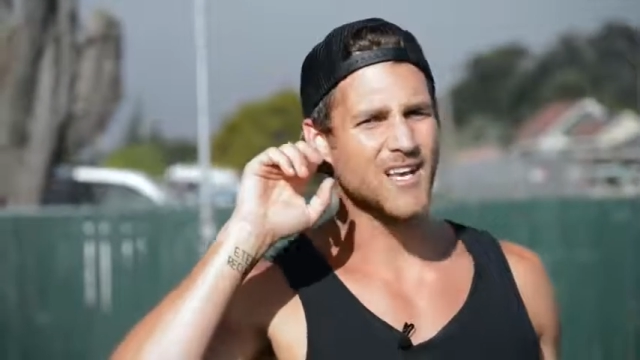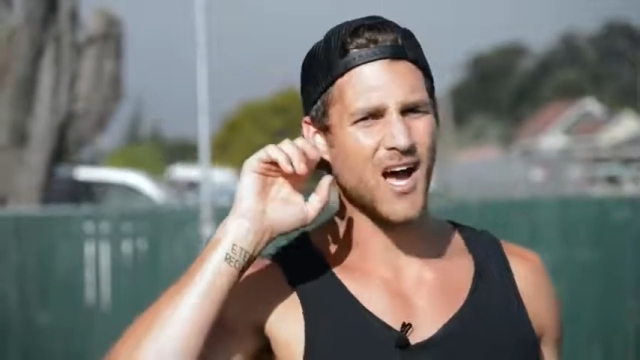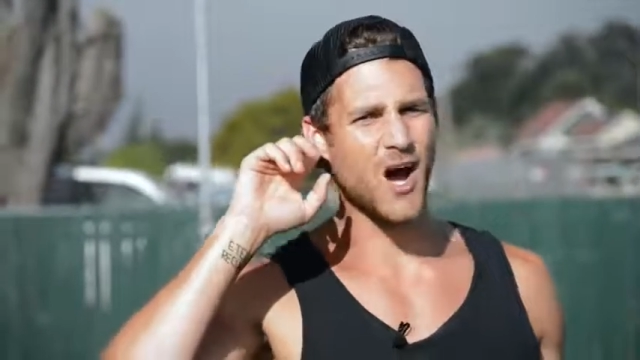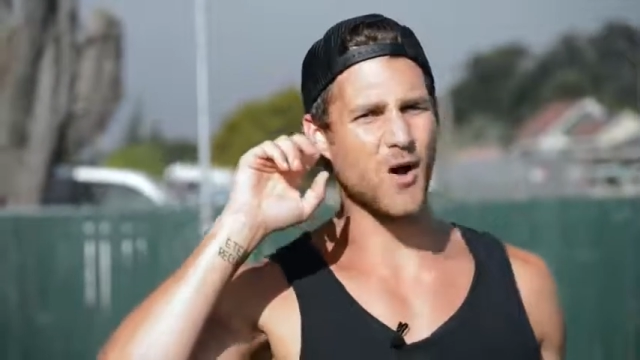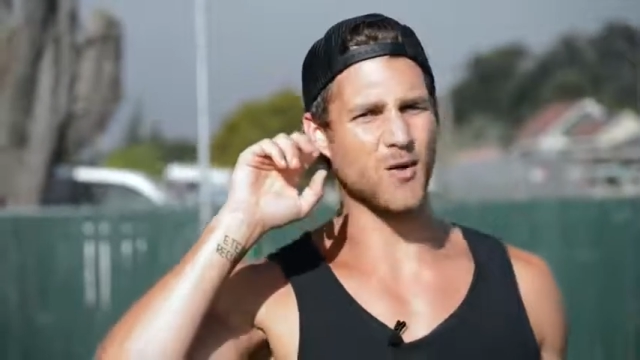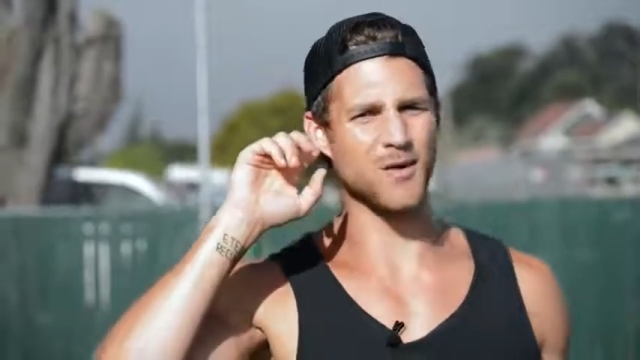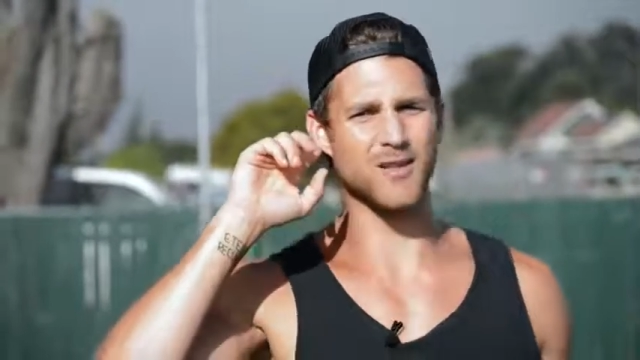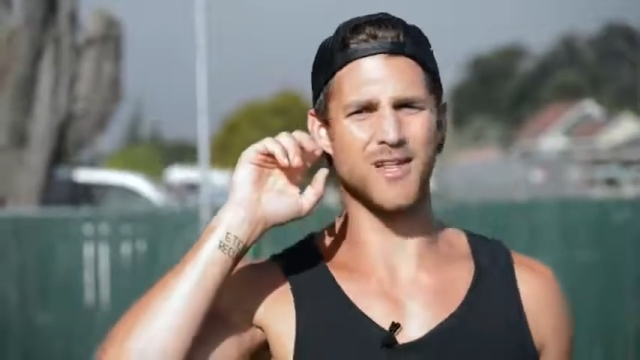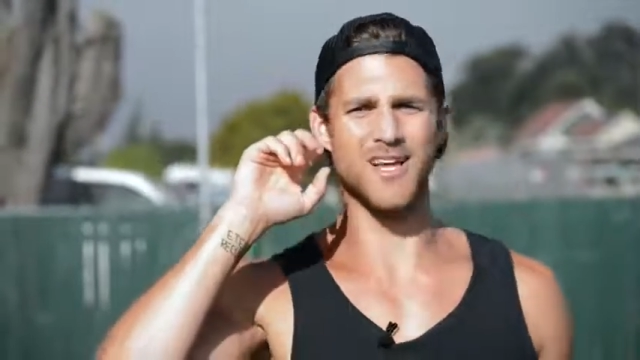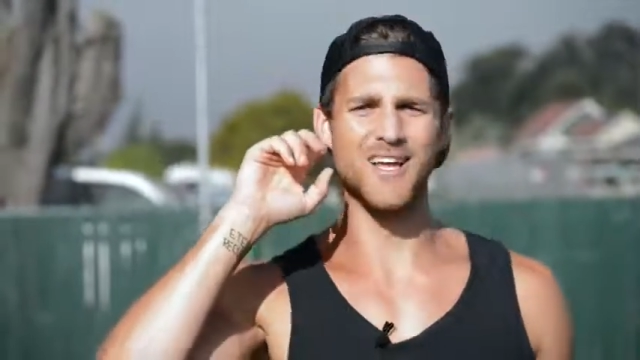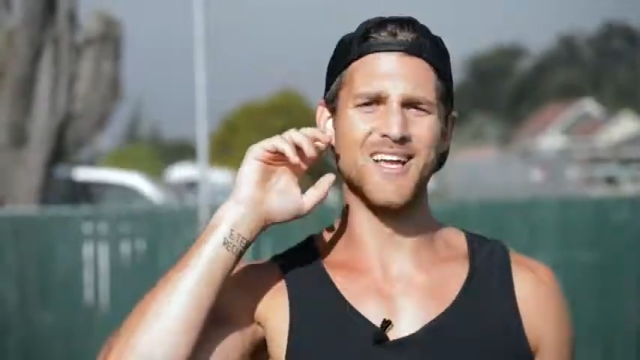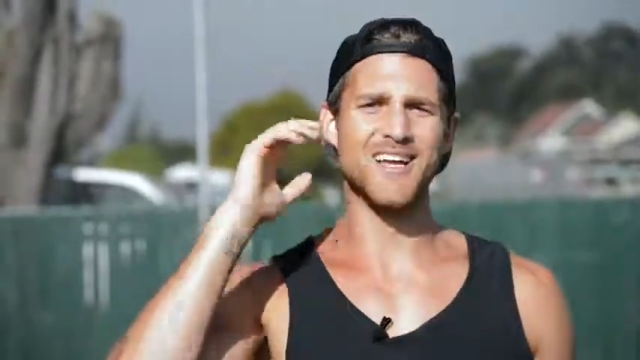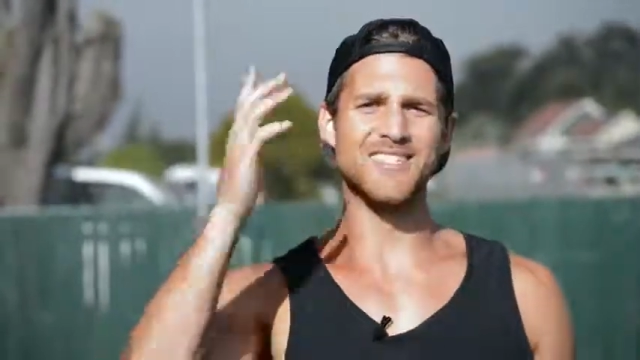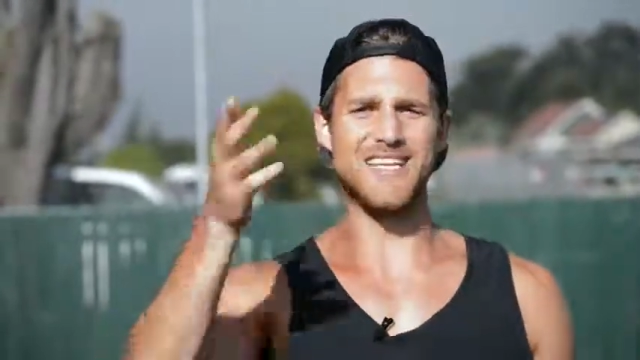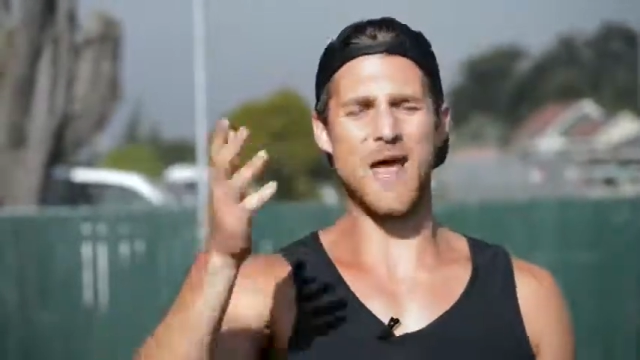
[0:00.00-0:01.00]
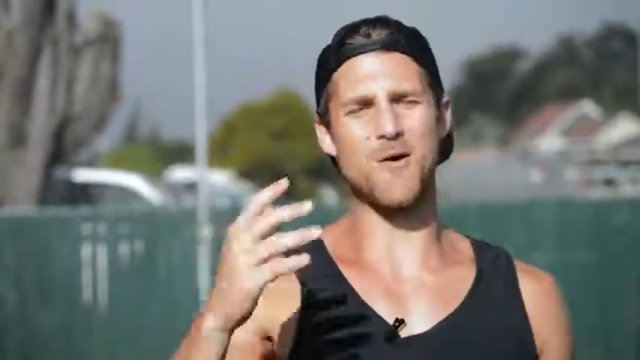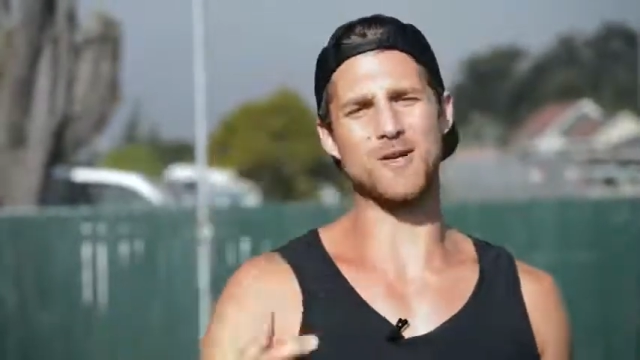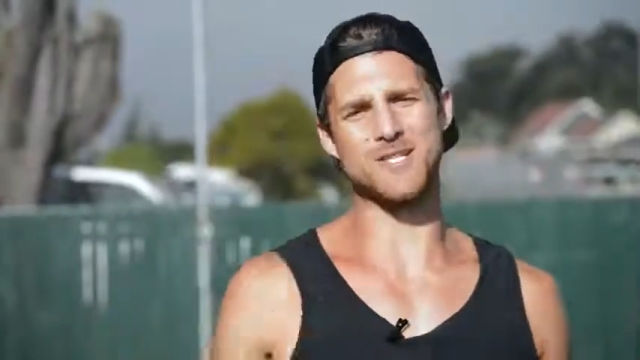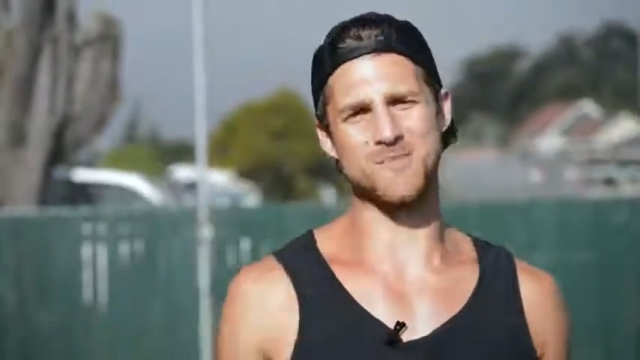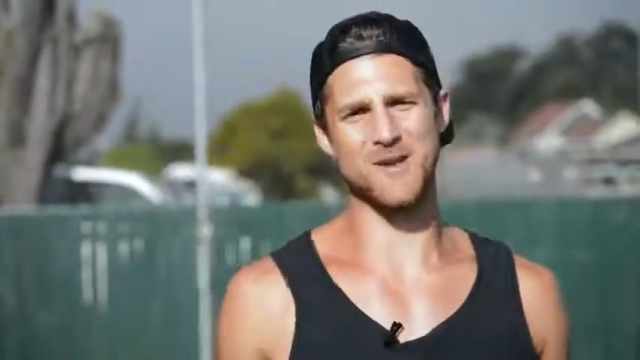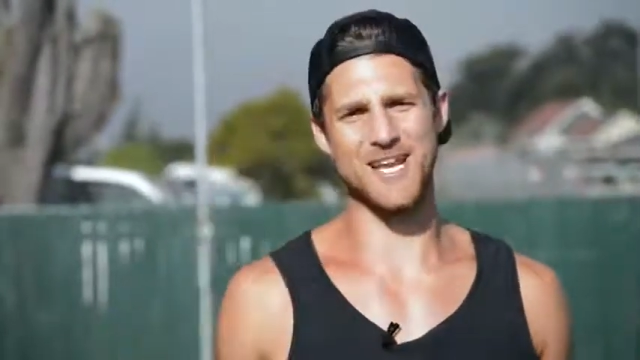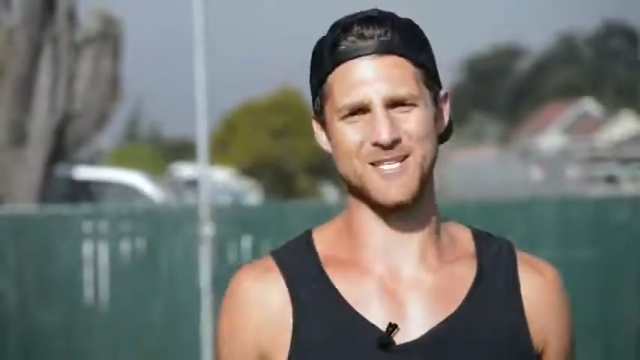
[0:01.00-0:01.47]
Oh, Dan
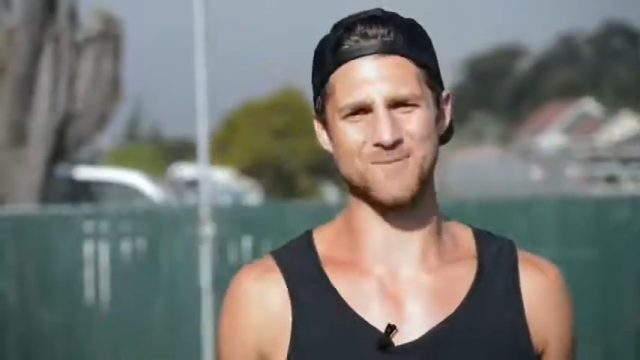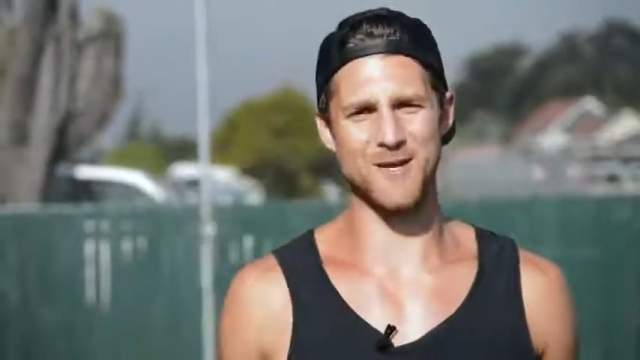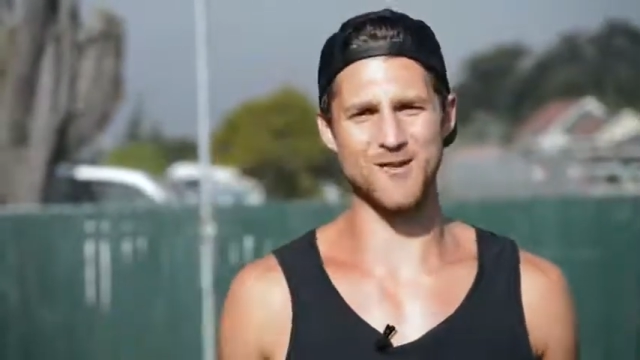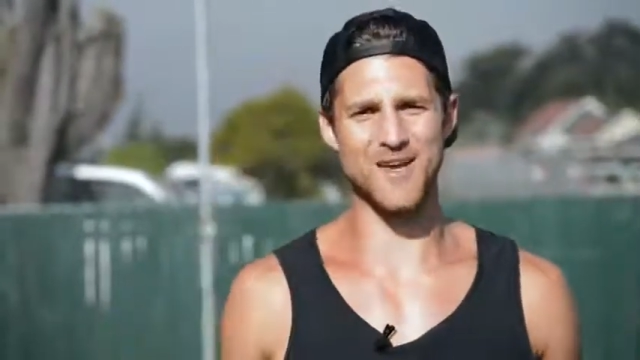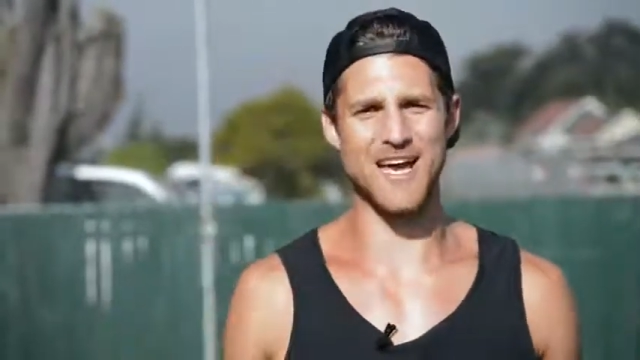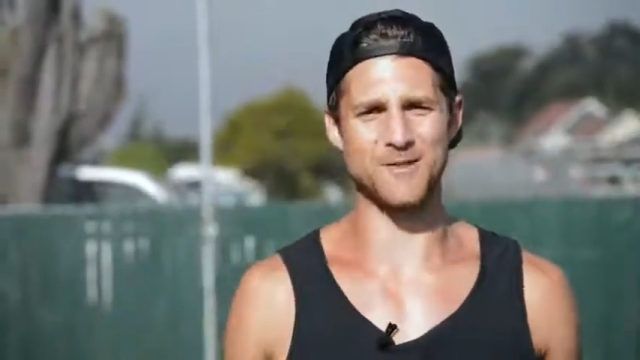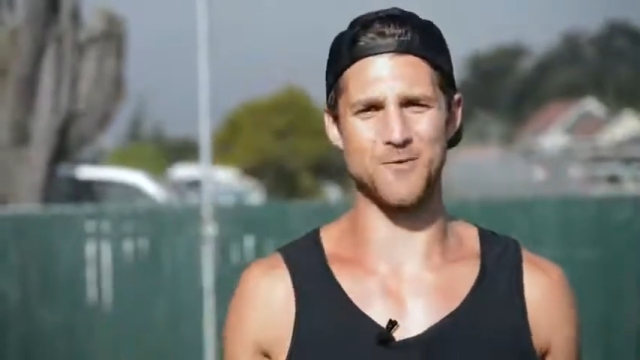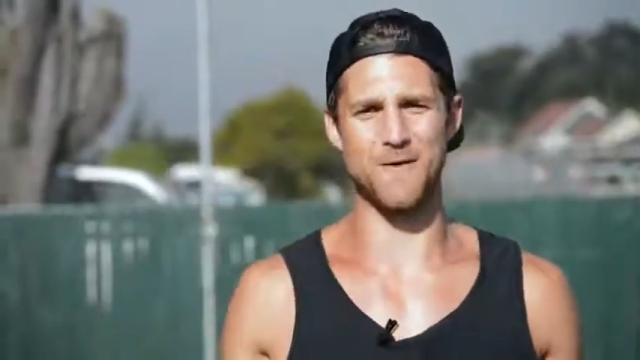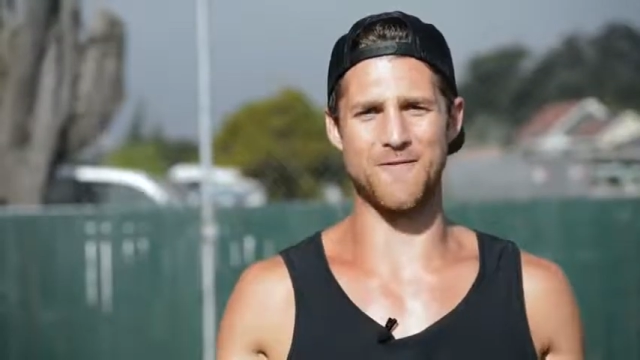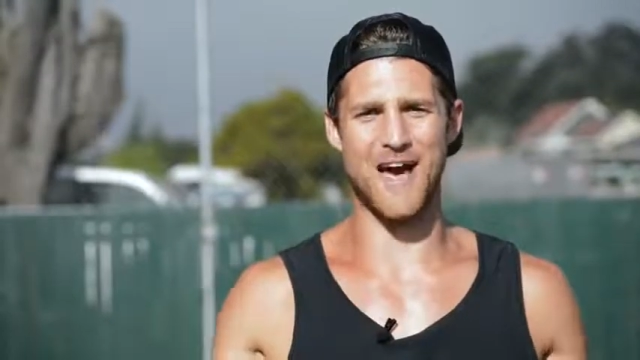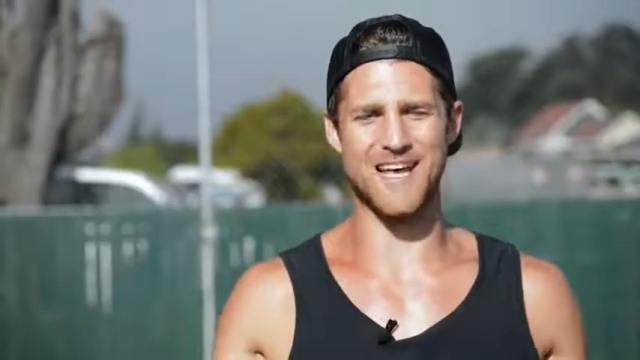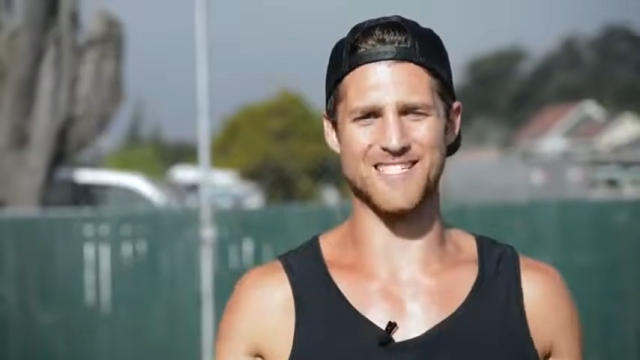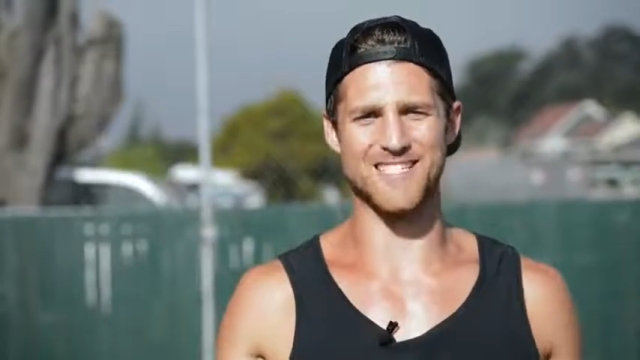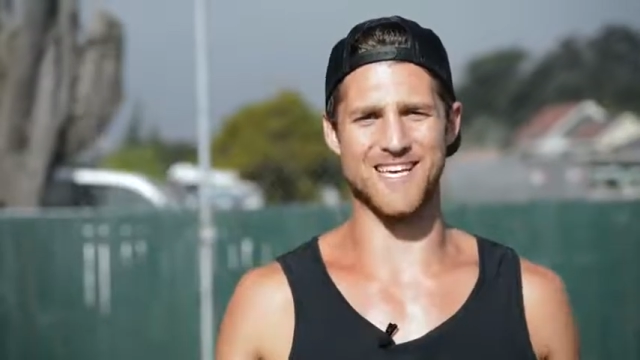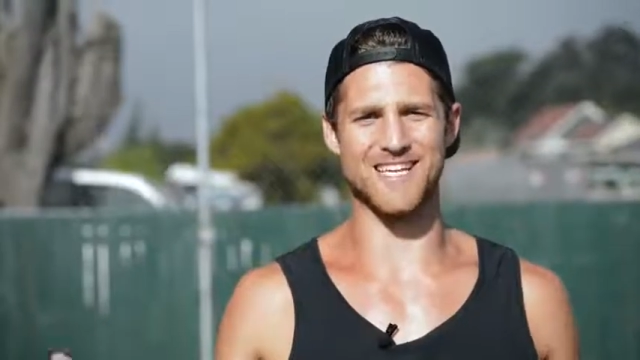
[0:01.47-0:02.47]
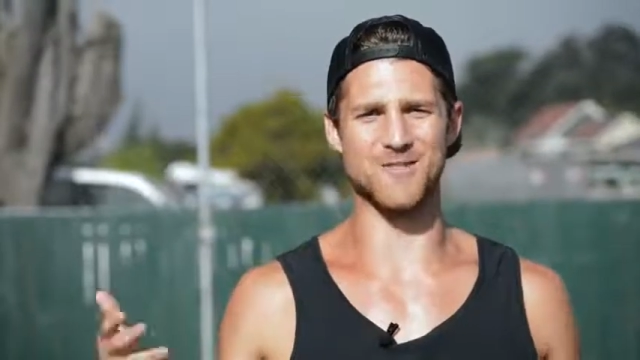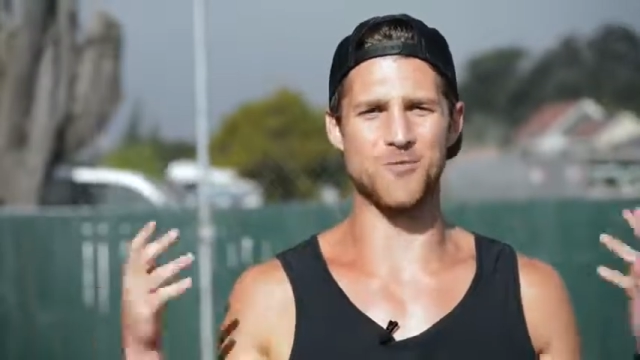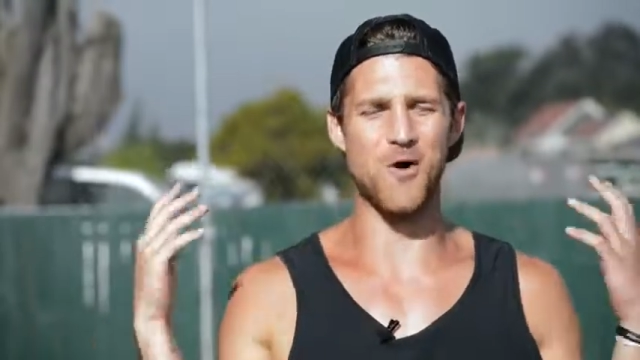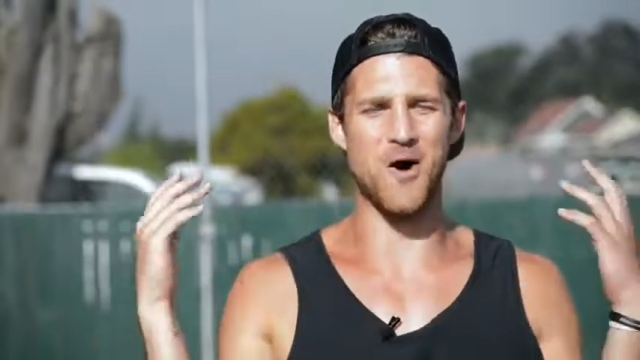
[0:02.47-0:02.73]
wants me to explain to you guys what fasting is.